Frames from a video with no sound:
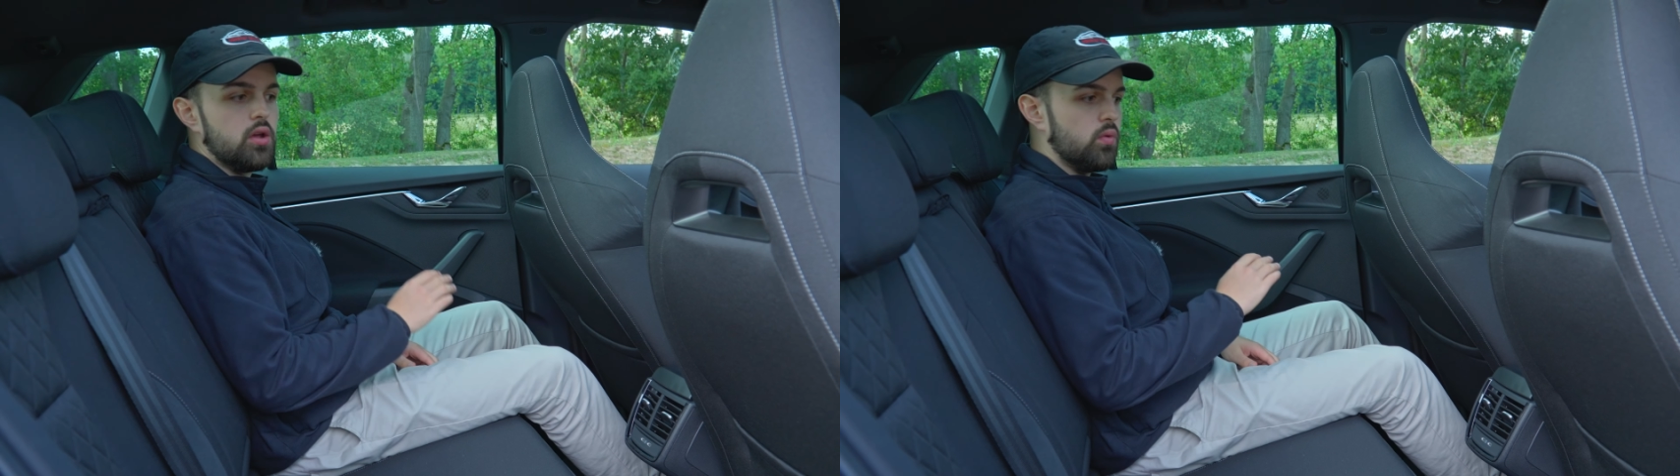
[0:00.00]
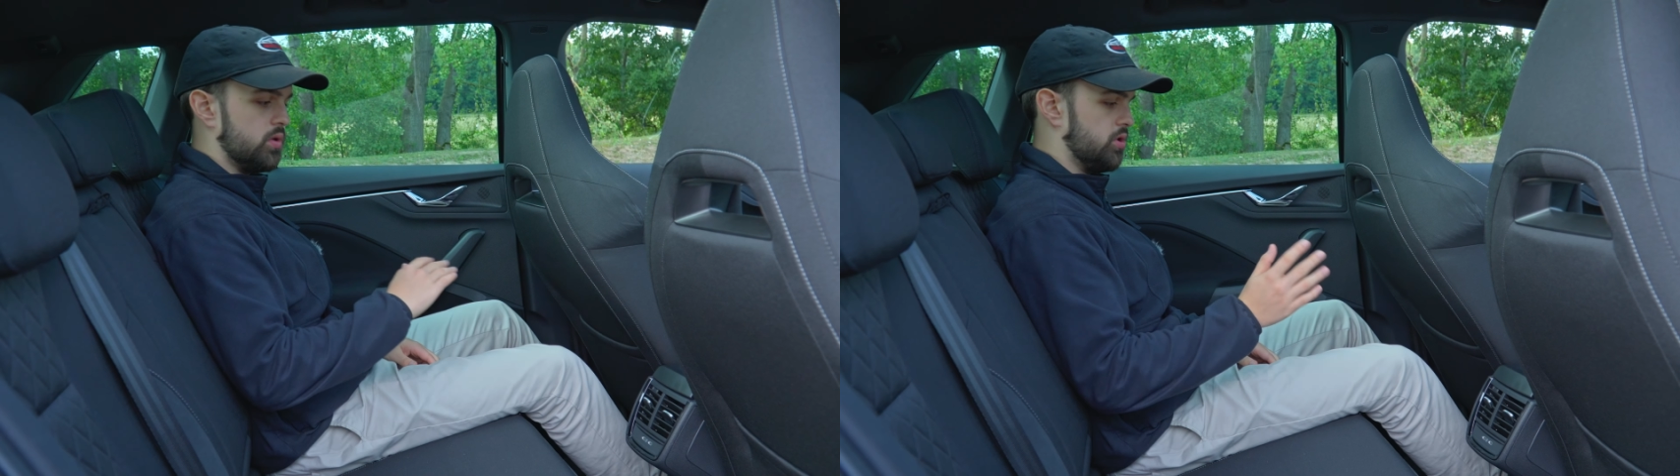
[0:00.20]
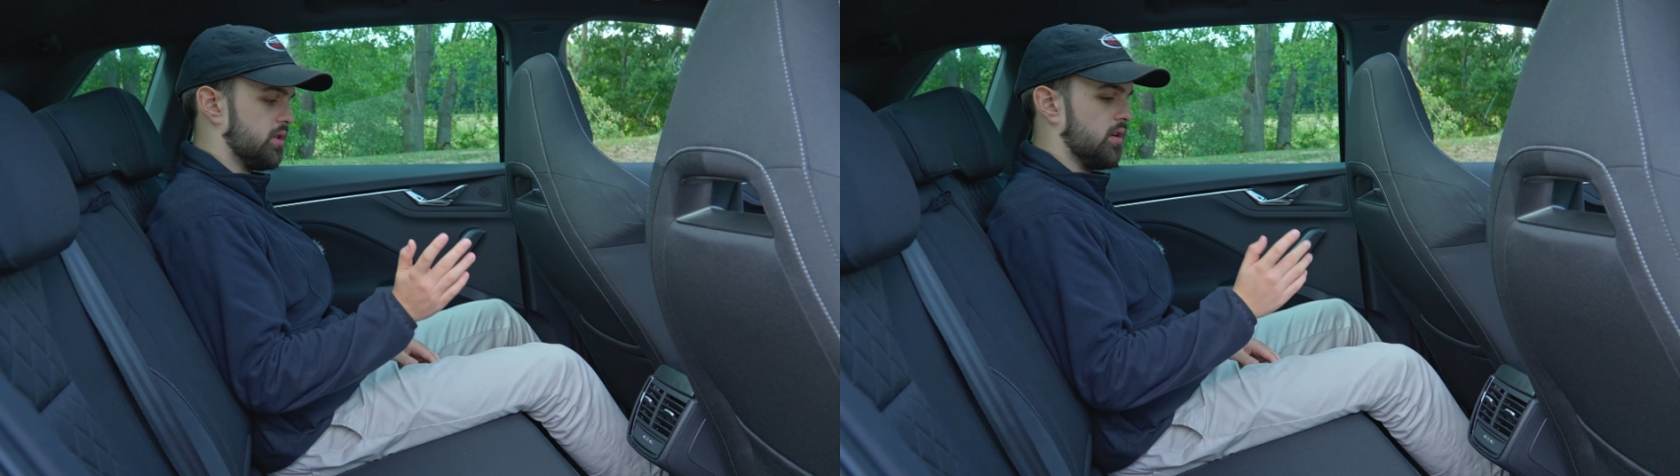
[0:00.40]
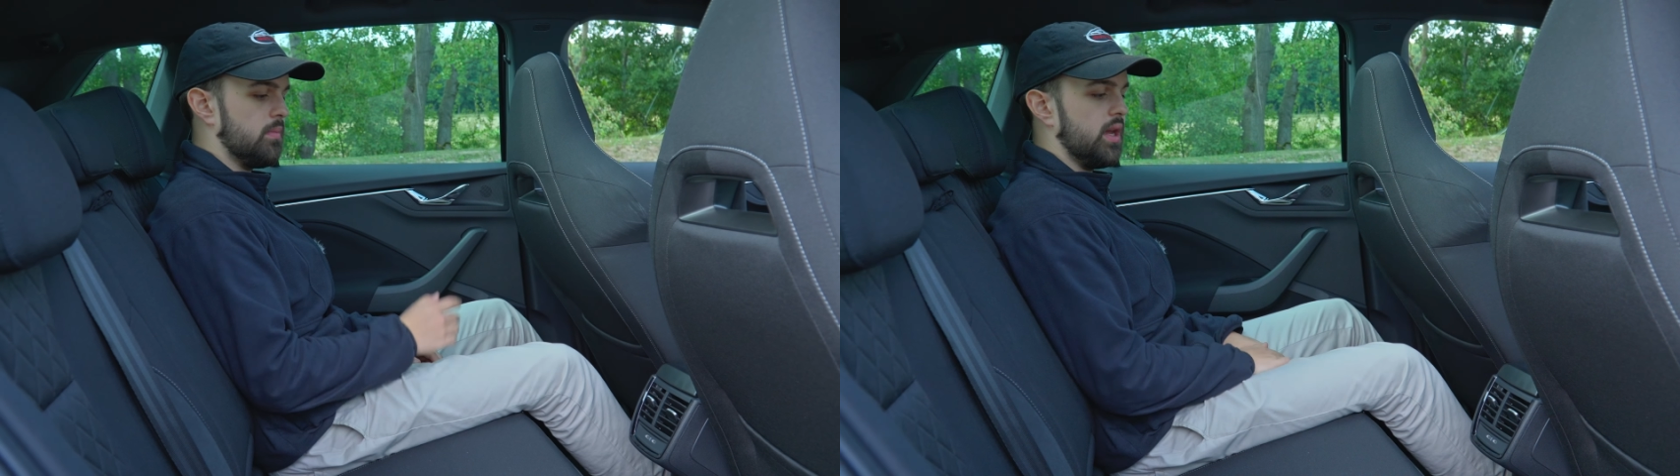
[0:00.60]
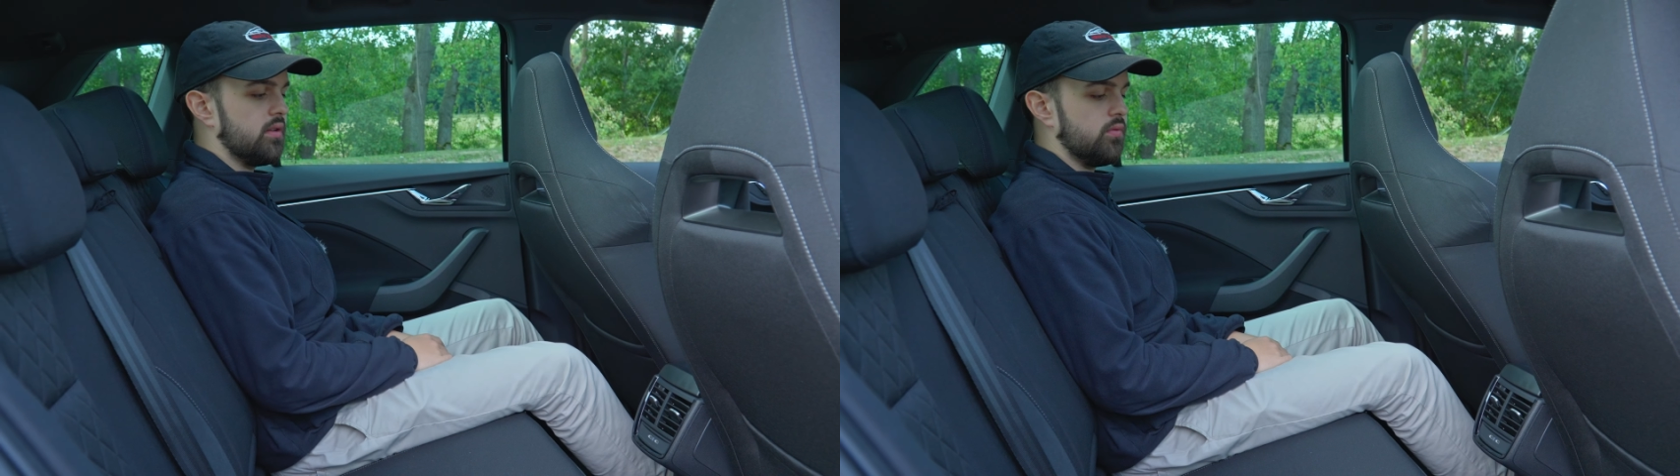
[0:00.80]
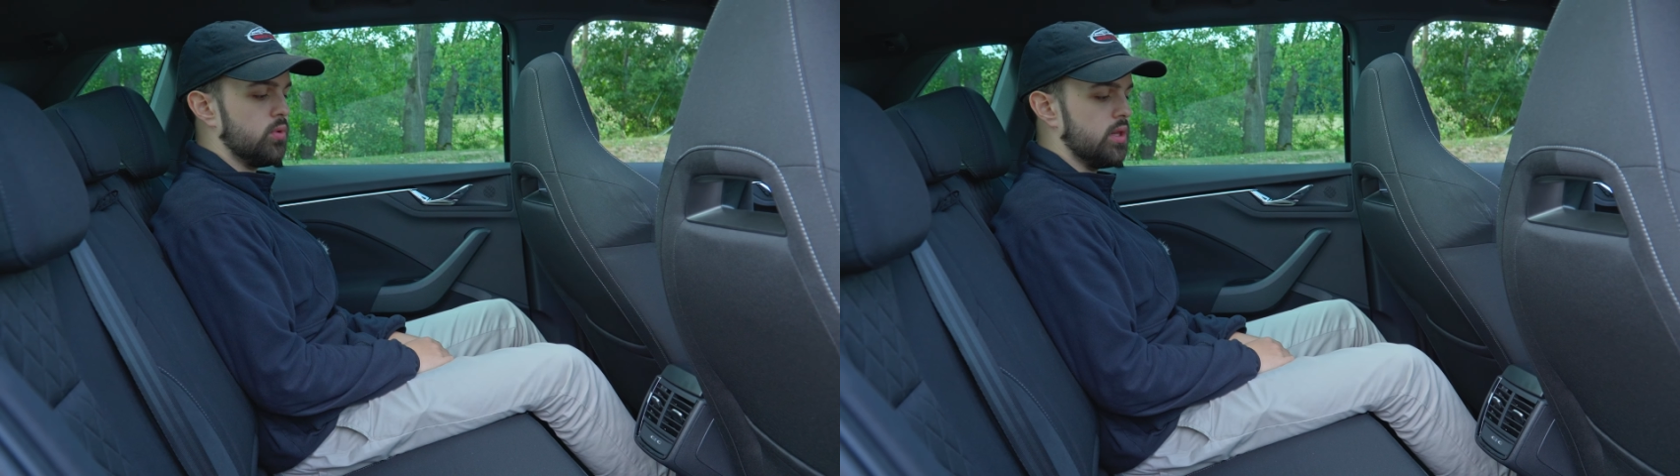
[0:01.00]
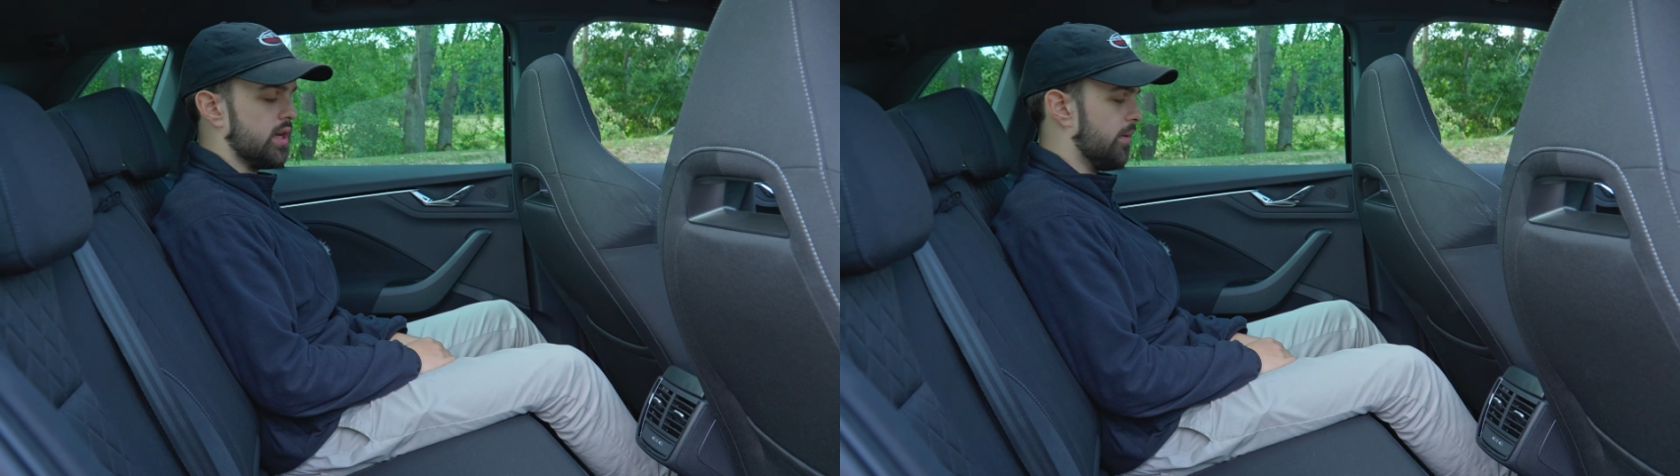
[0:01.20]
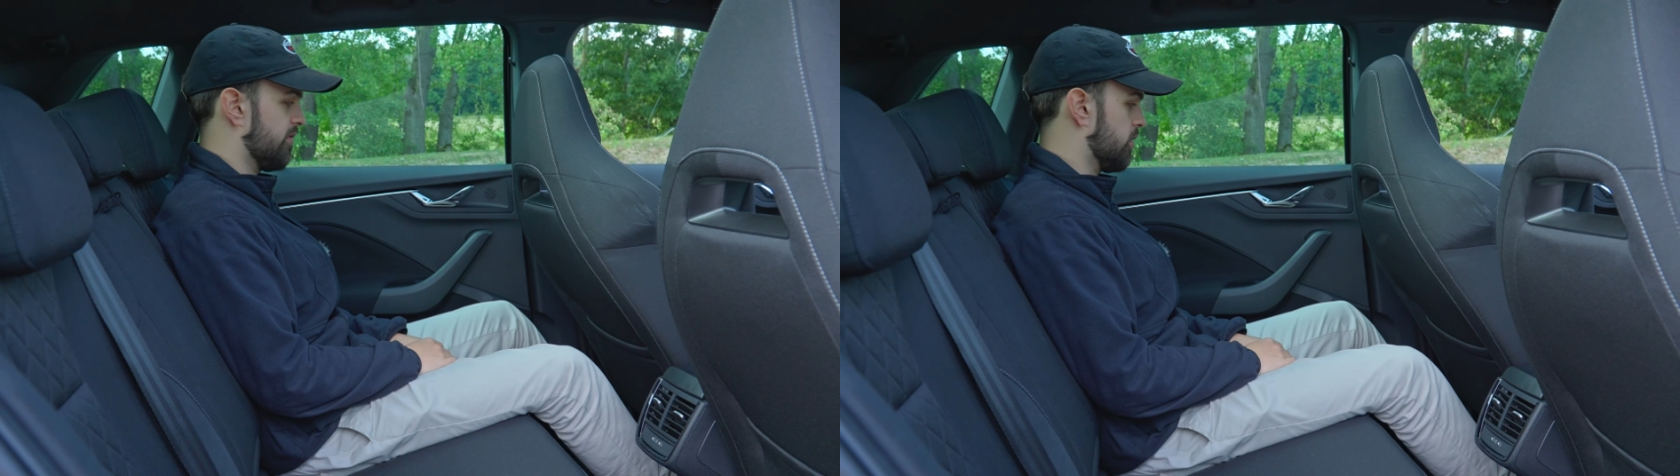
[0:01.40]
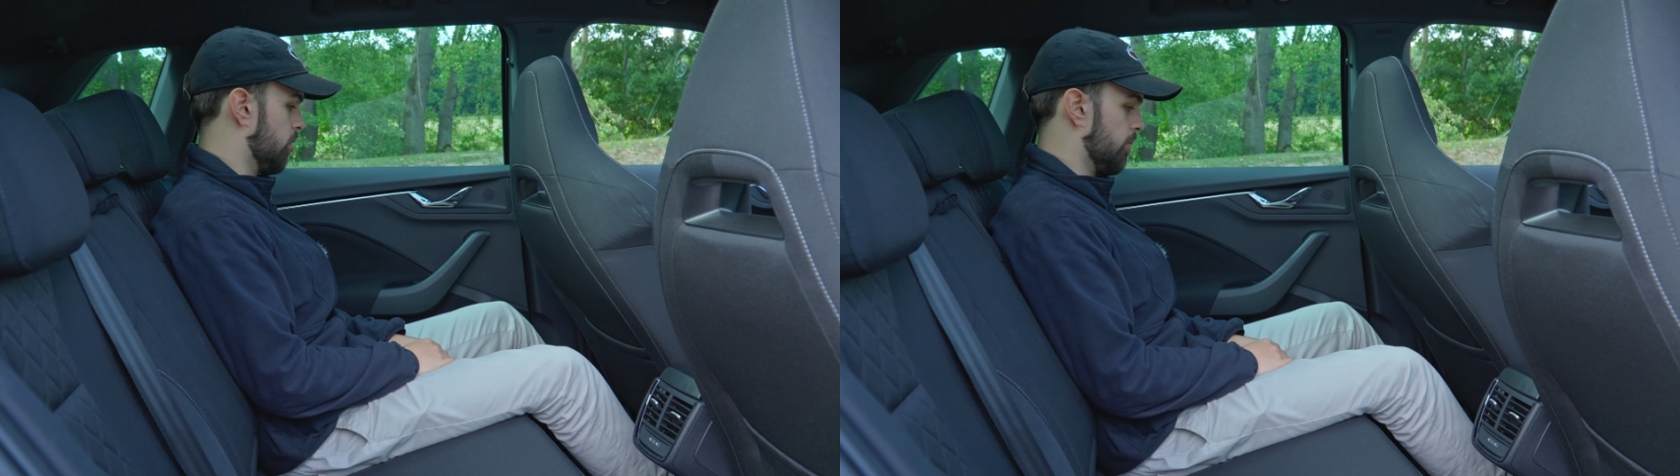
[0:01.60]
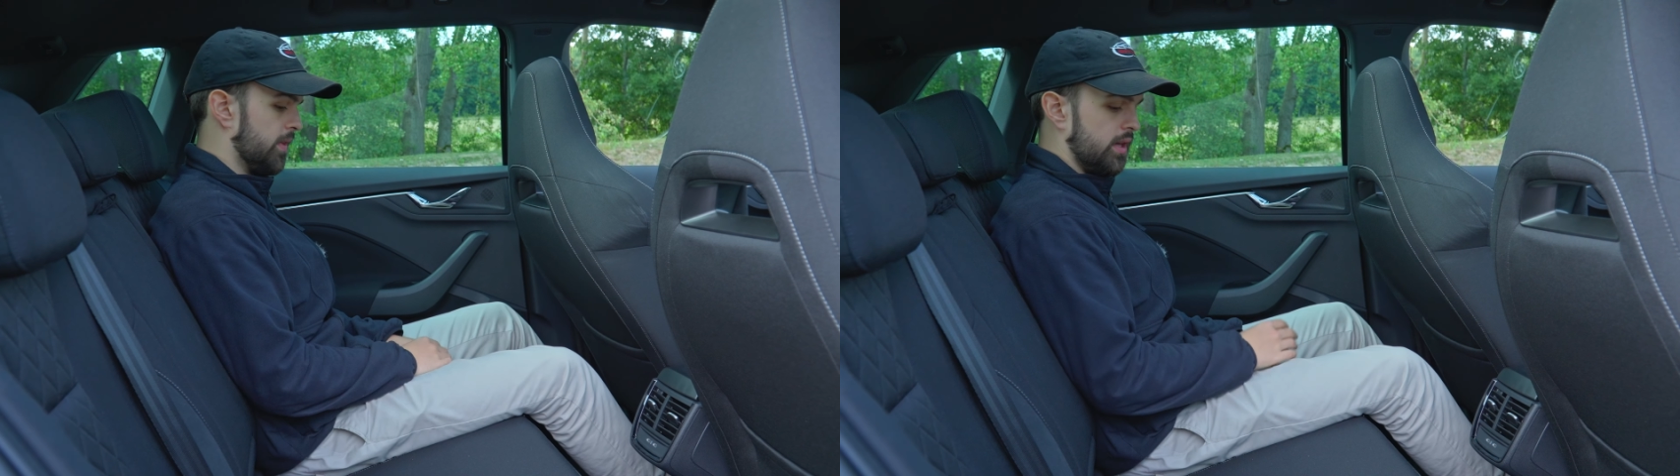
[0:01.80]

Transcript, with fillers: which is going to make it really comfortable.